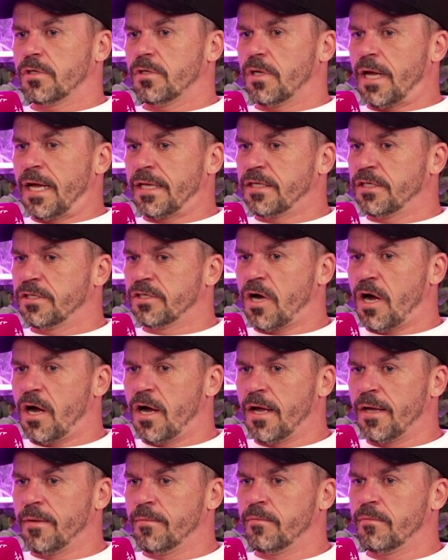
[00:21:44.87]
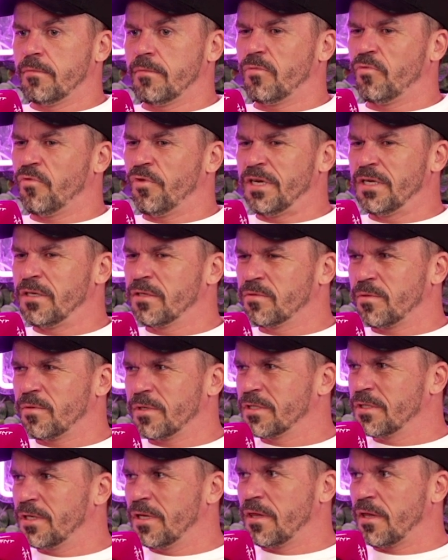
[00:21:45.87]
At the time, Reels
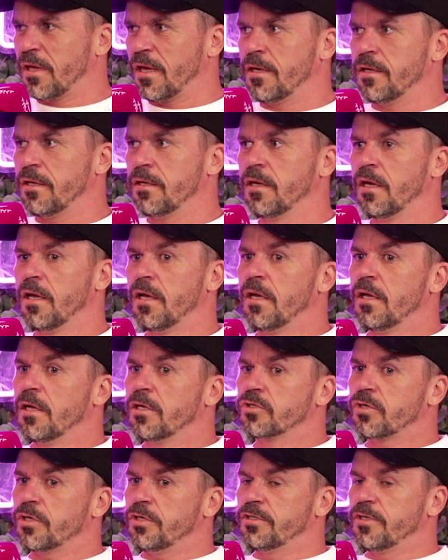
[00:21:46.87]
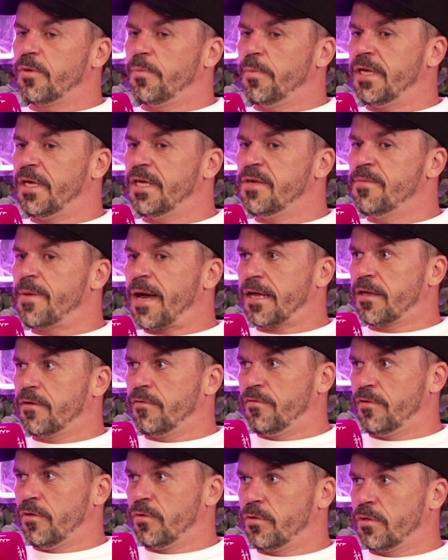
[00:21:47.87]
wasn't a thing. So I used to piggyback a
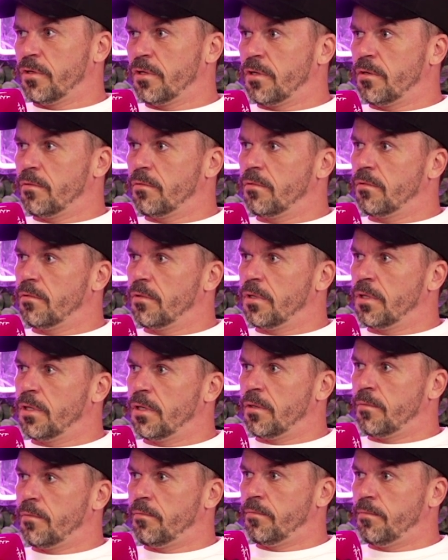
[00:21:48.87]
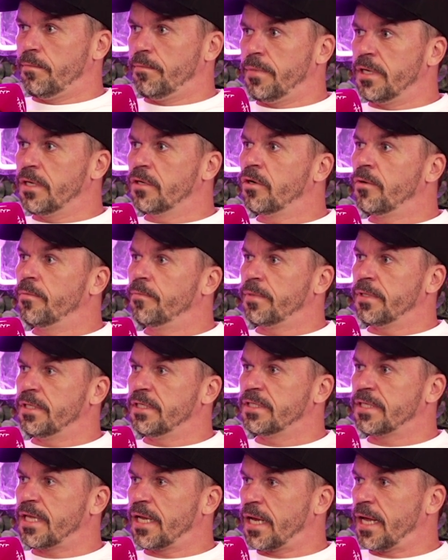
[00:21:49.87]
few of the big companies
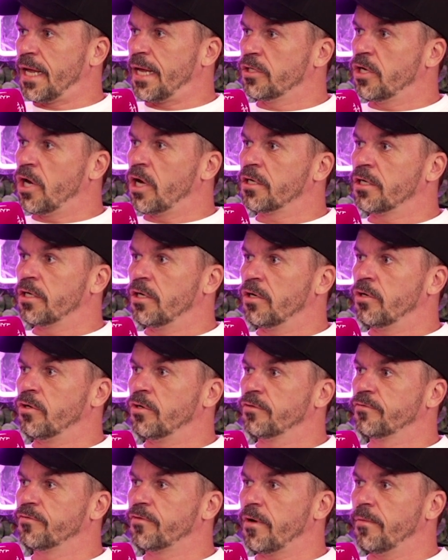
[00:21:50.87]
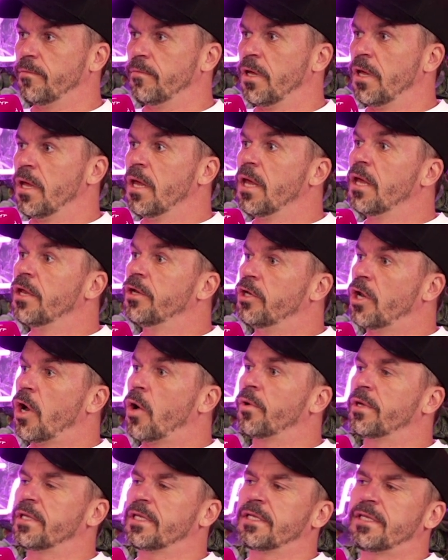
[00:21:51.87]
that I had gone and learned from,
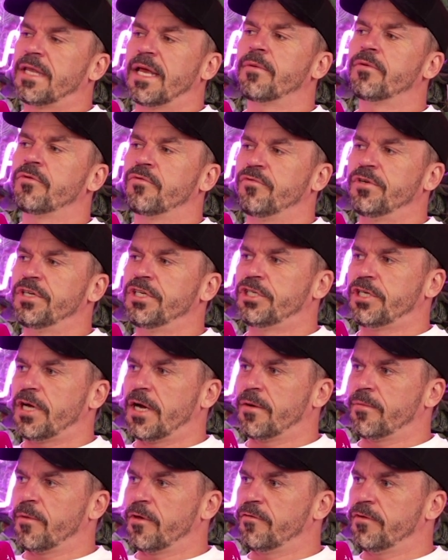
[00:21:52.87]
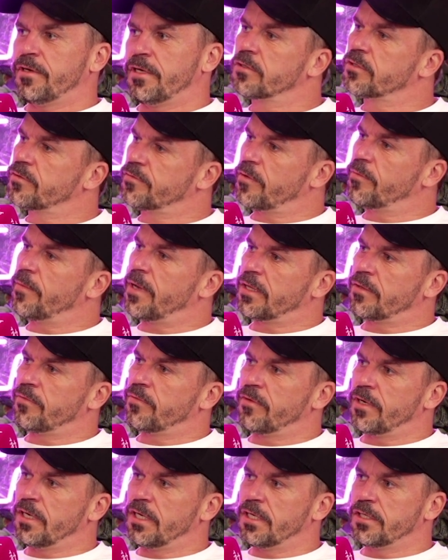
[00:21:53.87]
knowing that they would reshare my videos if I made them
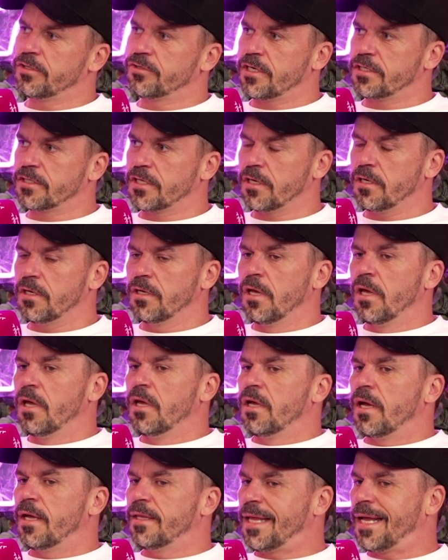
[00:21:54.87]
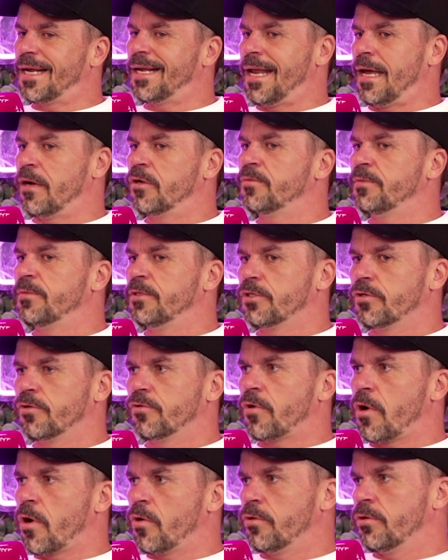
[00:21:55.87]
really interesting. And that allowed me to
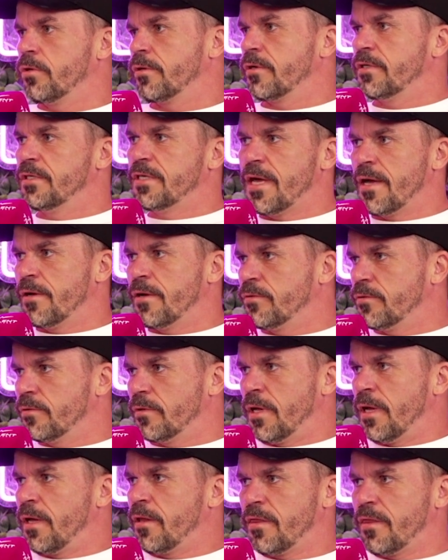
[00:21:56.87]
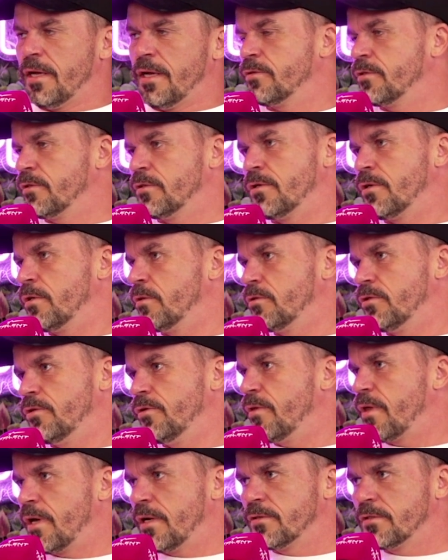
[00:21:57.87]
grow another 1,000 or
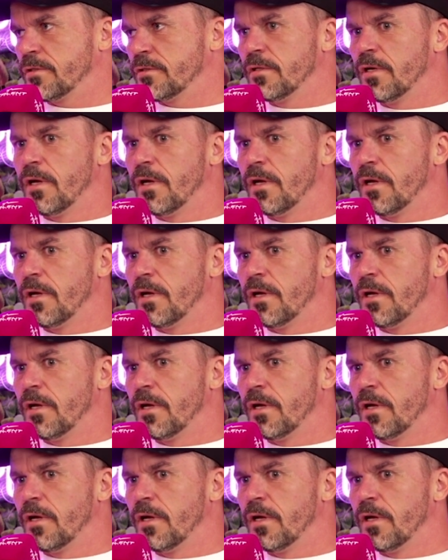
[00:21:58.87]
2,000.